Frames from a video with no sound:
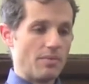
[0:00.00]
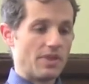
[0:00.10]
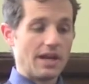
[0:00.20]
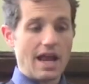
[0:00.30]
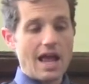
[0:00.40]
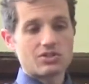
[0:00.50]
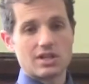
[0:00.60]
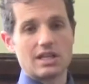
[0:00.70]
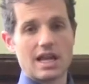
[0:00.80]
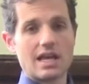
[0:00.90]

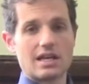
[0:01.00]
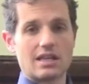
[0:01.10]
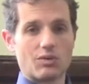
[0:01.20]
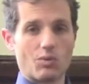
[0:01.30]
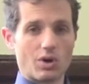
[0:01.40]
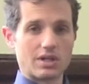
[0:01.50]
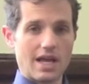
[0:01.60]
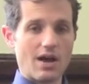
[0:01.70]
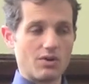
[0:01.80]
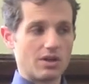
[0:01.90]
That actually in the end I think
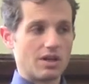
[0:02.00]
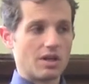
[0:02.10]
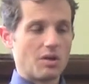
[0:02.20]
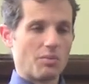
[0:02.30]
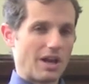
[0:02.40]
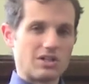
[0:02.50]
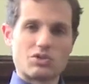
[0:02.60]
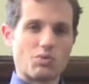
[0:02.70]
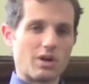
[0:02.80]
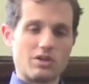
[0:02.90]
worked out,
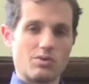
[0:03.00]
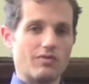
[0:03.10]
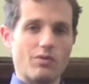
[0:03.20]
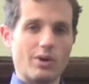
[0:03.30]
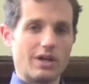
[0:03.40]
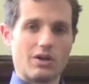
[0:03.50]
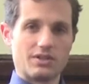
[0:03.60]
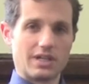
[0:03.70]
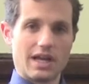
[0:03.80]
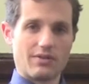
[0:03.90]
but I just wanted to
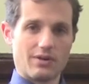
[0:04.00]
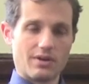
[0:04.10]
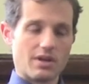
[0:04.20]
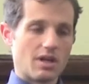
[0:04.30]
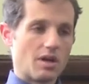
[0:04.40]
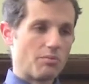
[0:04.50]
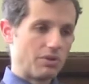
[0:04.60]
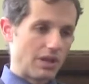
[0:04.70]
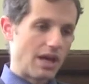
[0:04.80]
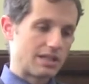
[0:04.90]
avoid it altogether.
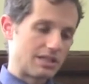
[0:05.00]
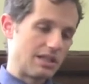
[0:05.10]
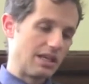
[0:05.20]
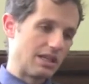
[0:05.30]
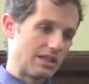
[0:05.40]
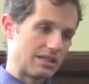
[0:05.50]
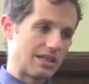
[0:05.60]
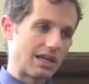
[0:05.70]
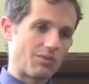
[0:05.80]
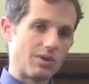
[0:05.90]
Plus,
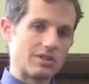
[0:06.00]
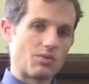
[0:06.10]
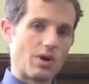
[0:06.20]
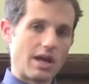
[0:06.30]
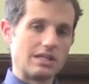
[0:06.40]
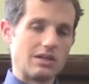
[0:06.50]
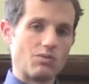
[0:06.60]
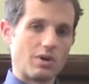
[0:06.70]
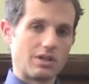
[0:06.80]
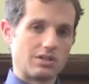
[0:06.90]
the second reason
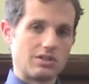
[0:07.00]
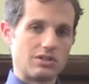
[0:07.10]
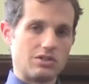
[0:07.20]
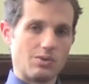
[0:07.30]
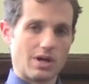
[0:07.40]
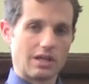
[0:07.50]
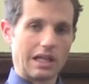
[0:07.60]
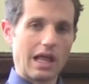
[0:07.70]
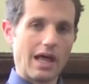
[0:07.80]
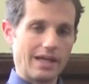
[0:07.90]
why I didn't want to
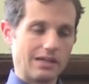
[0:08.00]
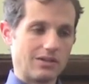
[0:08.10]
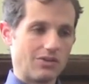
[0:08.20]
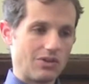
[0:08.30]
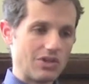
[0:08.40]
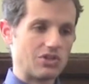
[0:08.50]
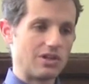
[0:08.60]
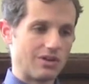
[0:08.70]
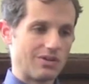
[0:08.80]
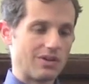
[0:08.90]
do it online
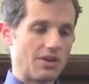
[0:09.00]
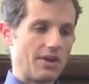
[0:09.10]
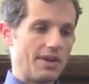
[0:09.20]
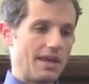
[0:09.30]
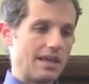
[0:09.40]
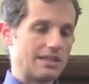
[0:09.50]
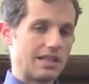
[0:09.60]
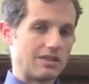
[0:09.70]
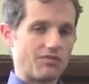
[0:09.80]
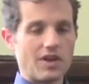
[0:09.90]
this year
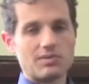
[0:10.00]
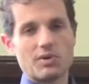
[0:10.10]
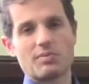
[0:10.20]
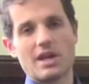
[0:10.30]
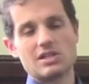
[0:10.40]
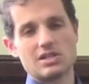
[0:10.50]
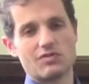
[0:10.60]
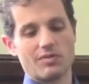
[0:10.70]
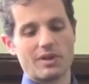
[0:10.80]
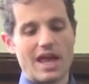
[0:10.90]
is that the Facebook
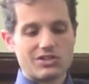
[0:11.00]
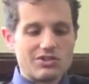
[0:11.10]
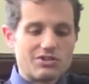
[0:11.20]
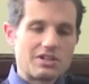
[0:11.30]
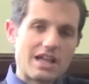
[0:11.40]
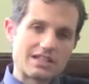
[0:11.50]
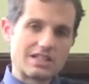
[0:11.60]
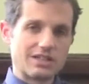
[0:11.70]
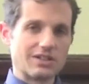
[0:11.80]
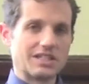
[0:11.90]
pages from last
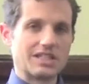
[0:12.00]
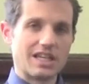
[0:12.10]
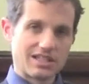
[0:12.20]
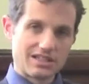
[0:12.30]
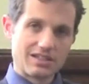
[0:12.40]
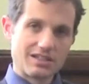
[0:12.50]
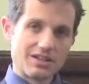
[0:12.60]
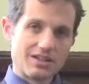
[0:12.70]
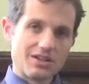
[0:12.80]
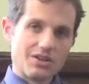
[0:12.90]
year's class still
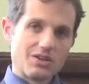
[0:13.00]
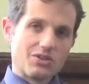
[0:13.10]
exist.